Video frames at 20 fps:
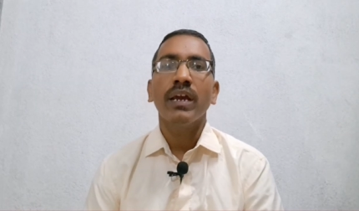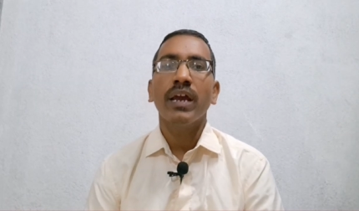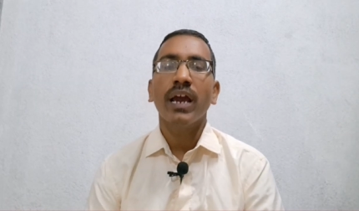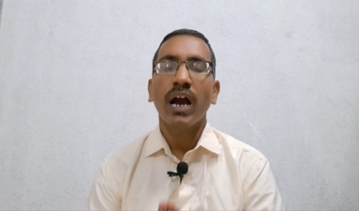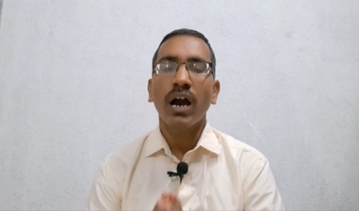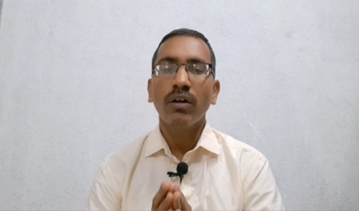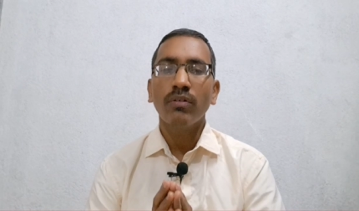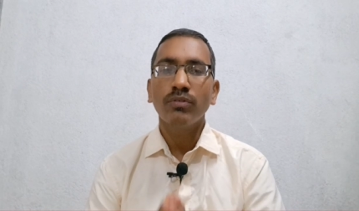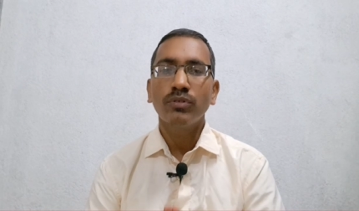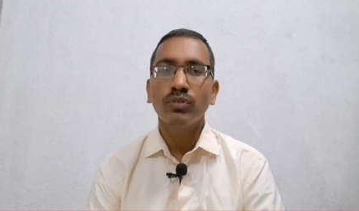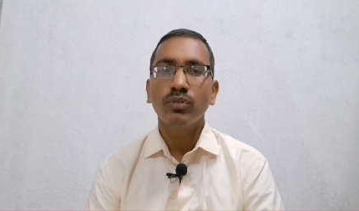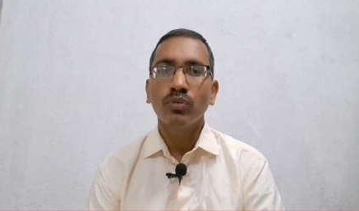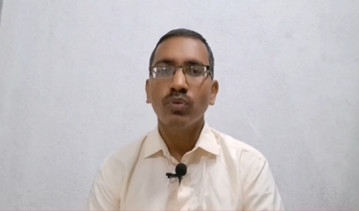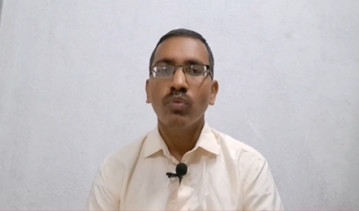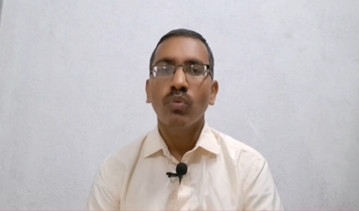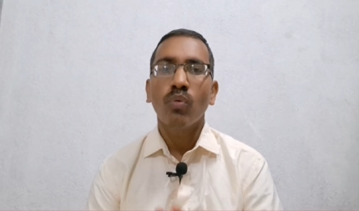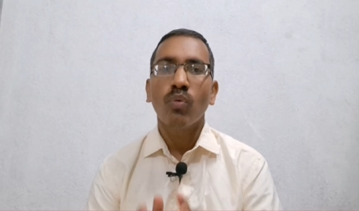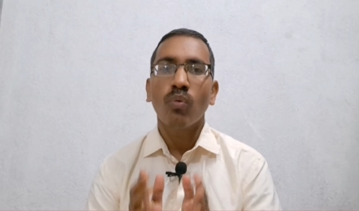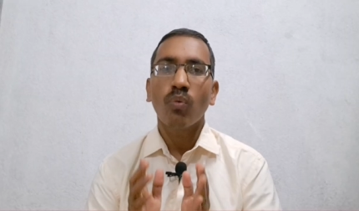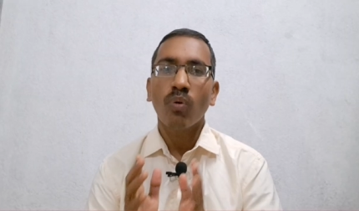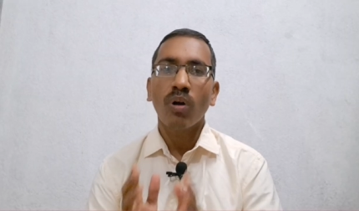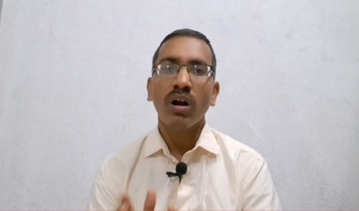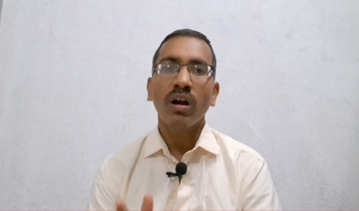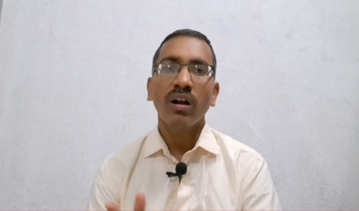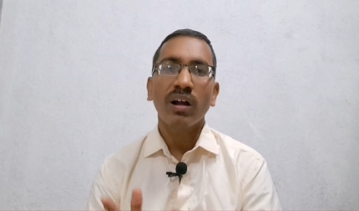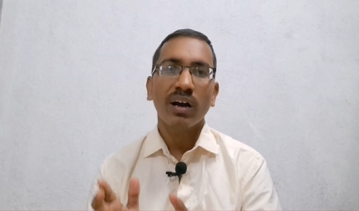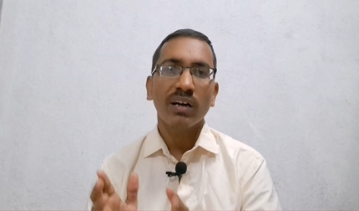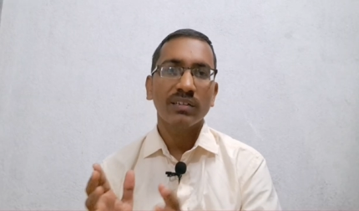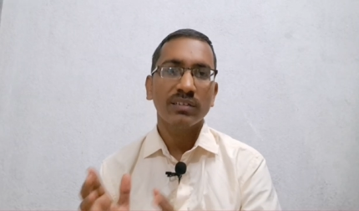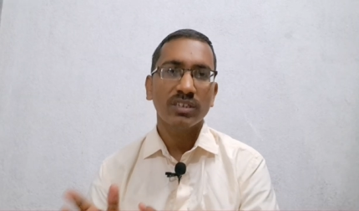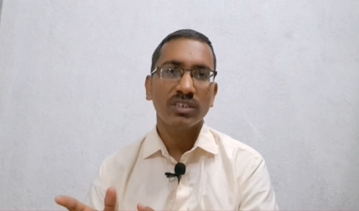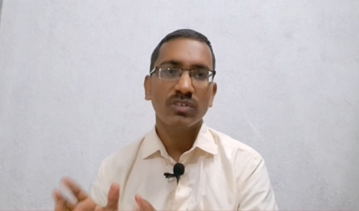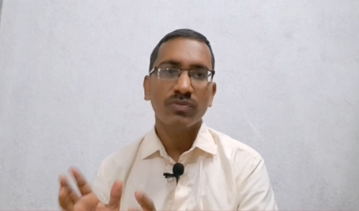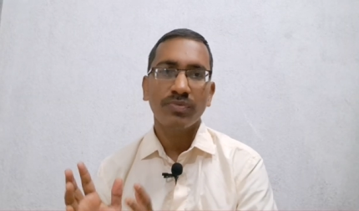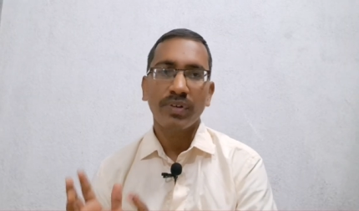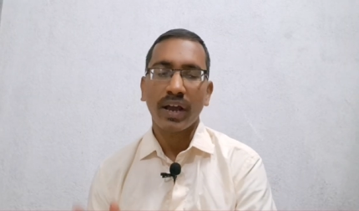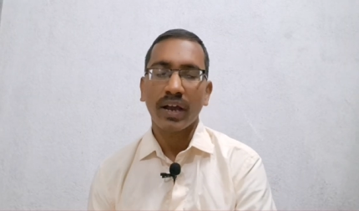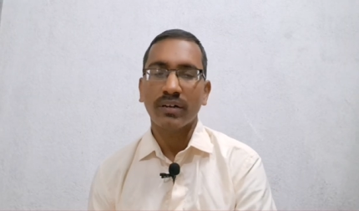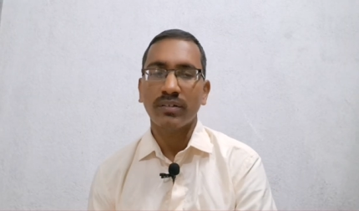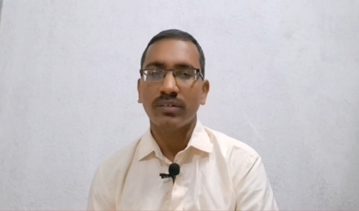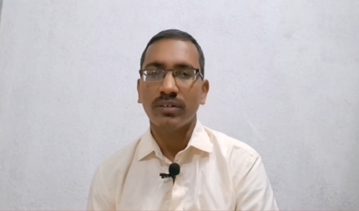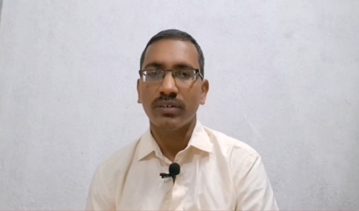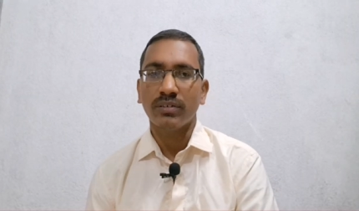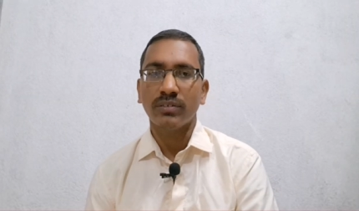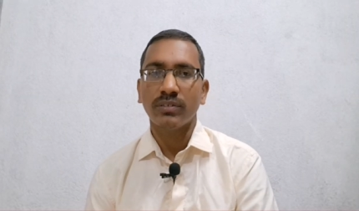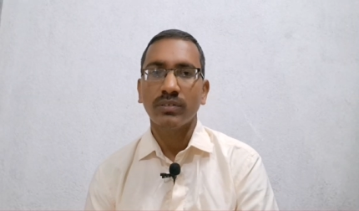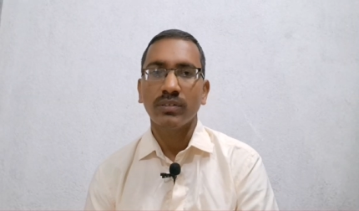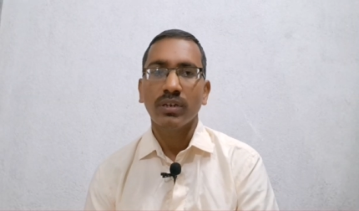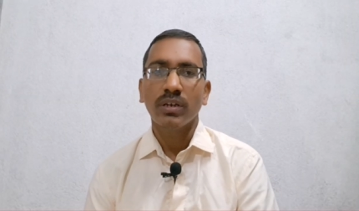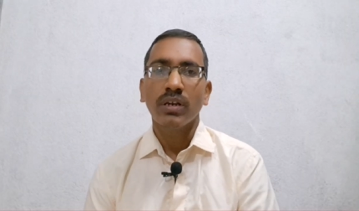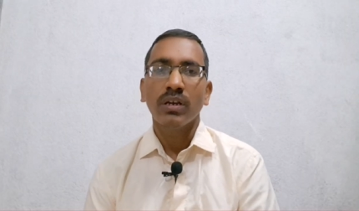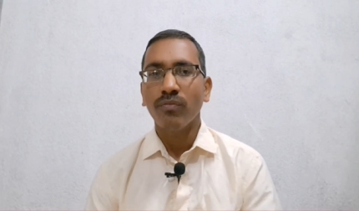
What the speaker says: you have to work on these factors.